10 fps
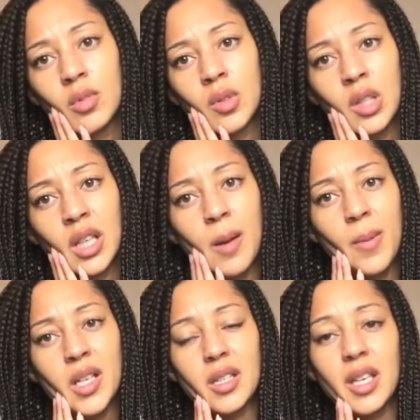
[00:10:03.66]
Or did I get
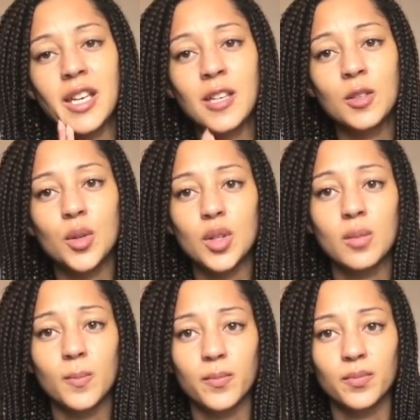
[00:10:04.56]
past the
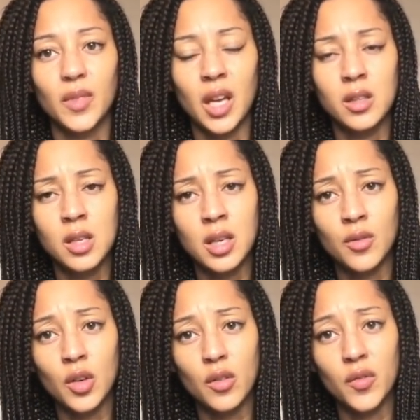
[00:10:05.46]
heels and then they
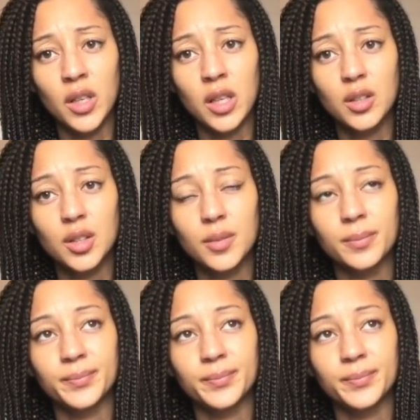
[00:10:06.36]
never got finished?